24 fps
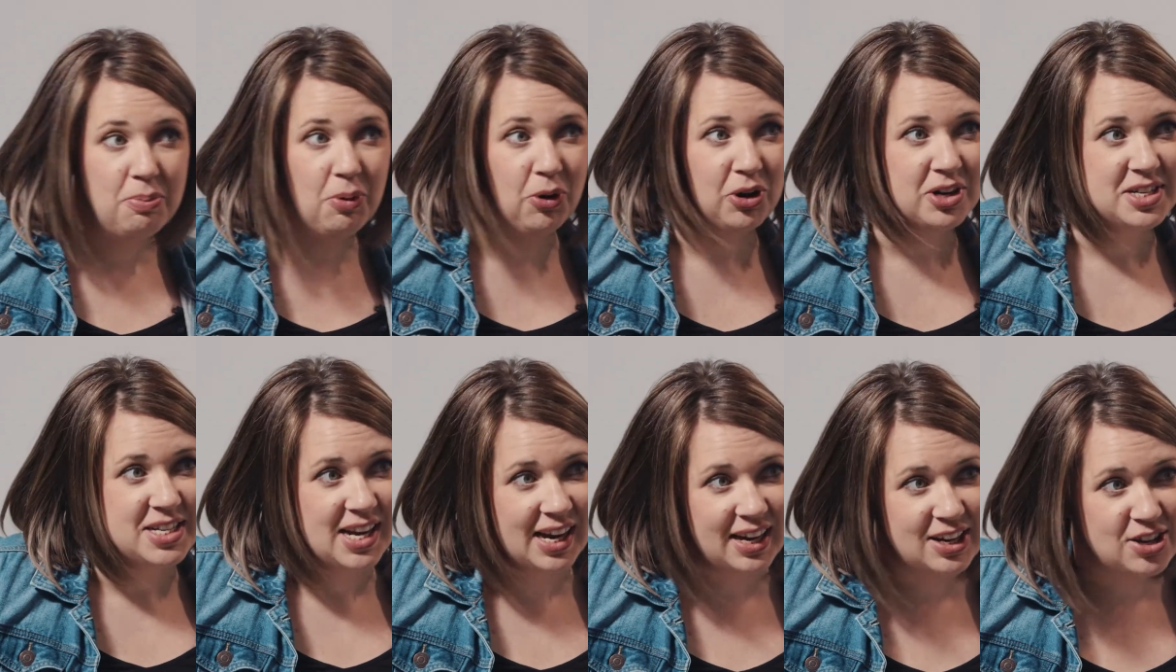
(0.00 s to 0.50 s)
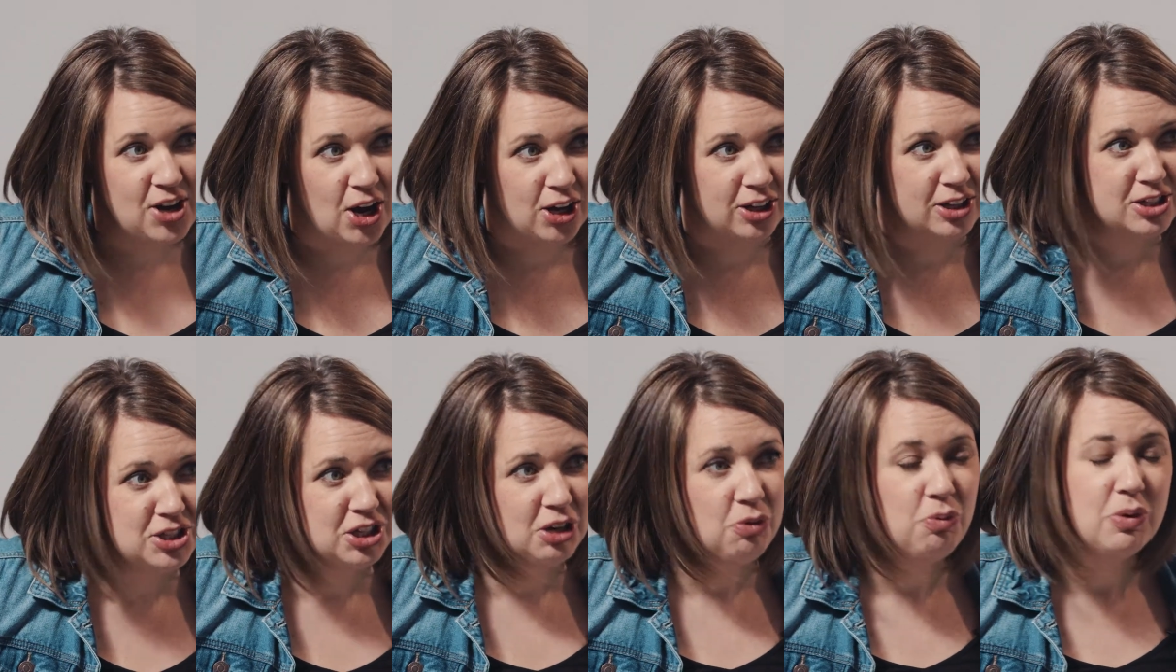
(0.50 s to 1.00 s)
more
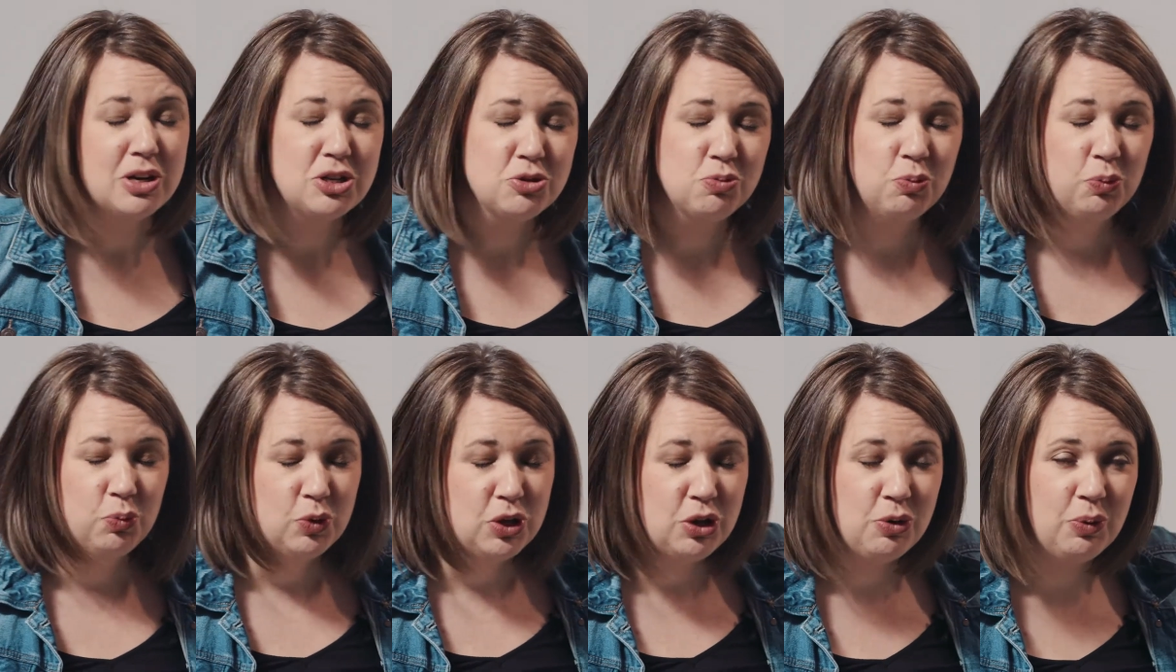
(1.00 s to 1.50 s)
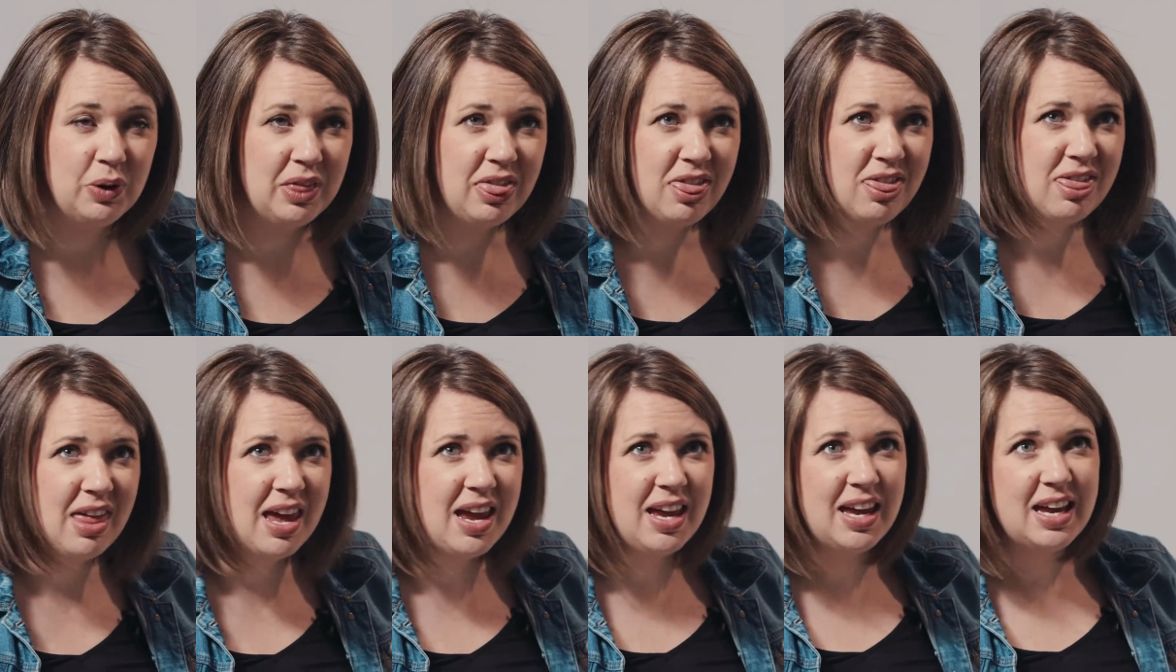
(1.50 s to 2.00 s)
technology, which you would
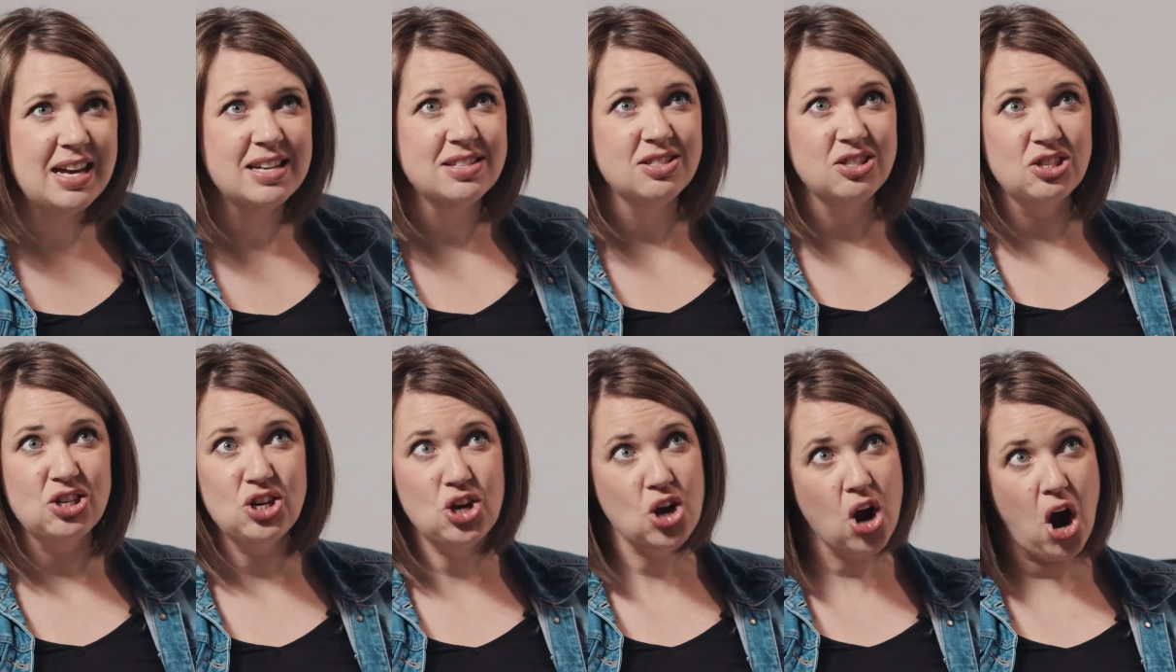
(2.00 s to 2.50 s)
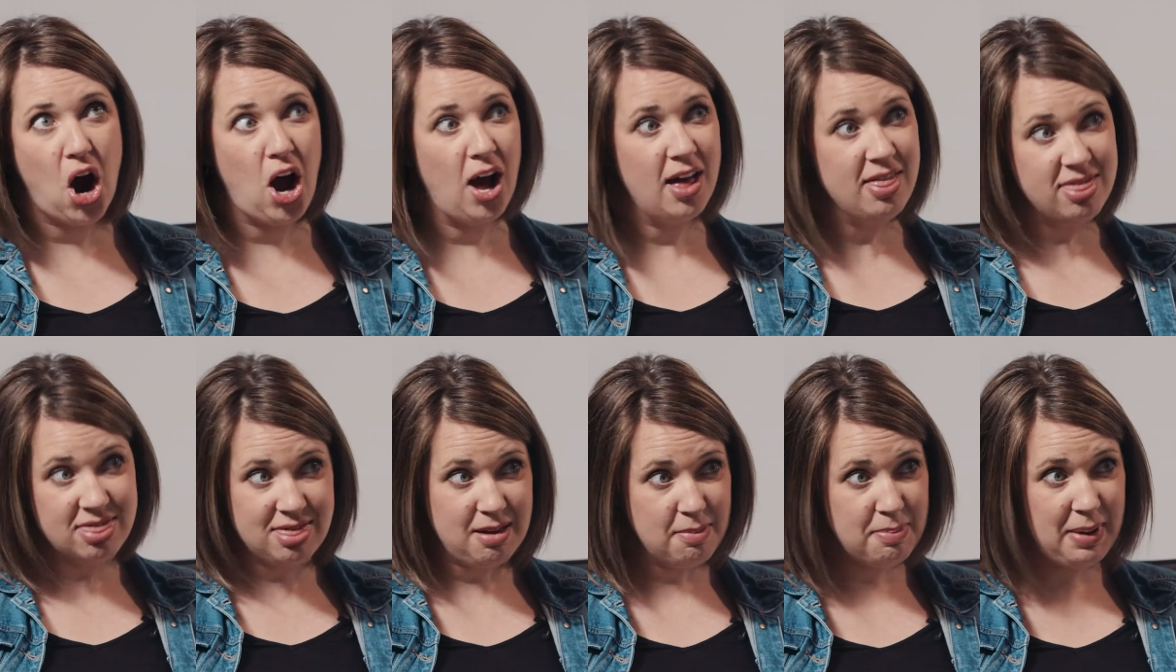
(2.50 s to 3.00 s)
think is not
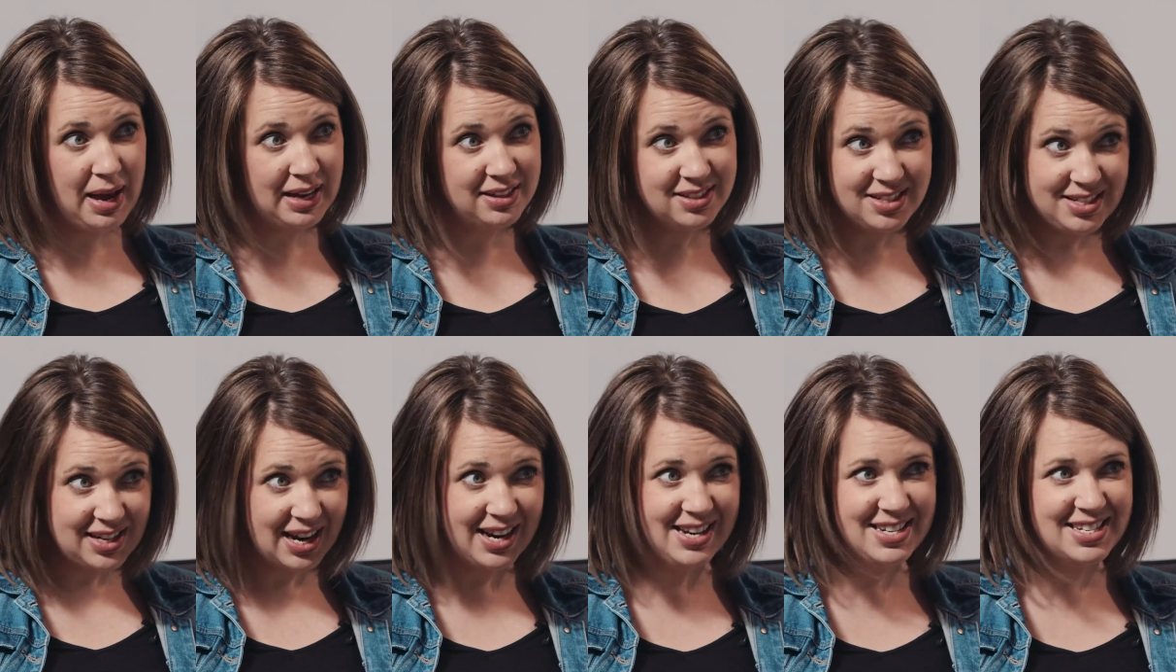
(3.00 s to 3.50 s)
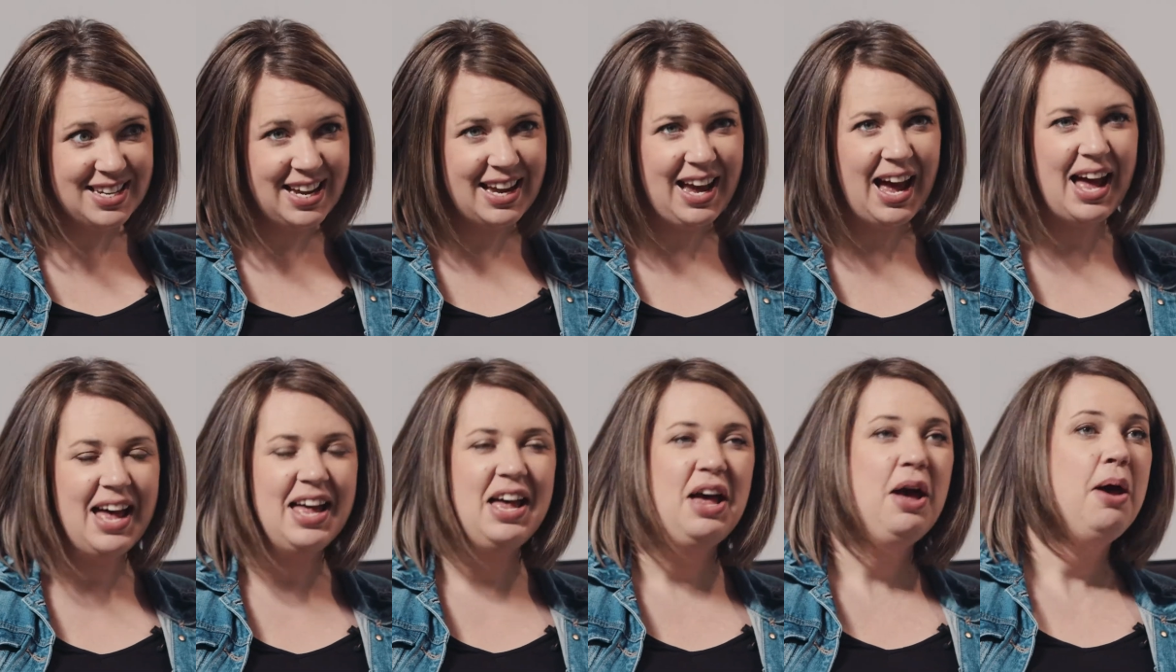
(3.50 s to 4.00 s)
the best
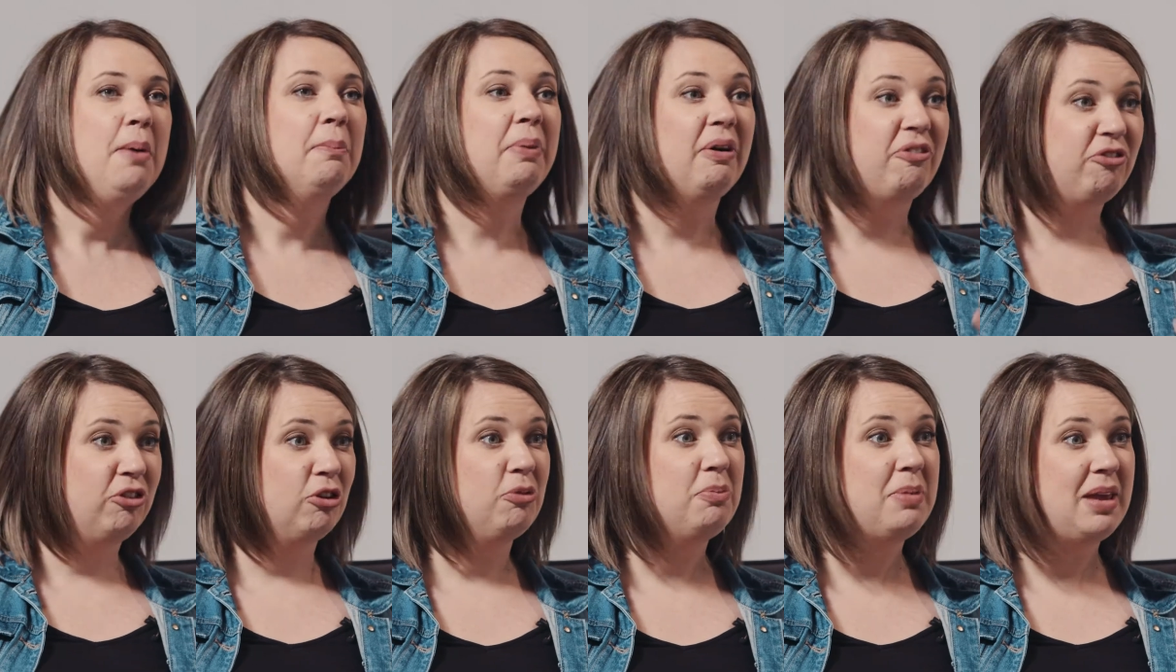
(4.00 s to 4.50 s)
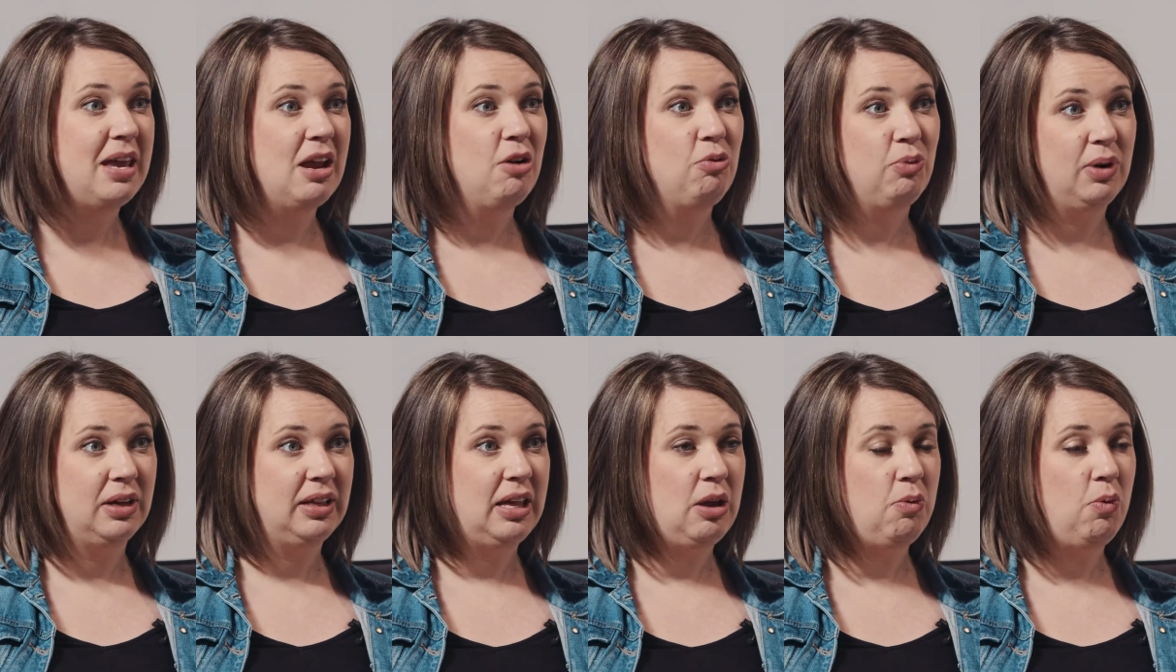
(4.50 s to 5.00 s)
idea, but for me it
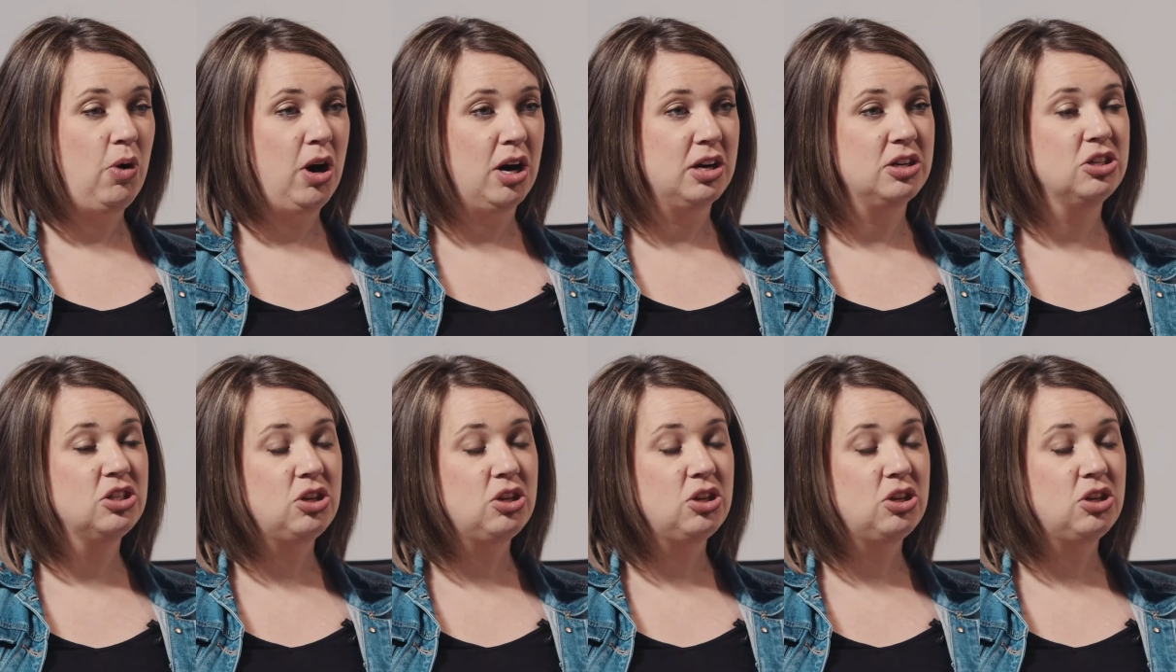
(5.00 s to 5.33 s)
really worked.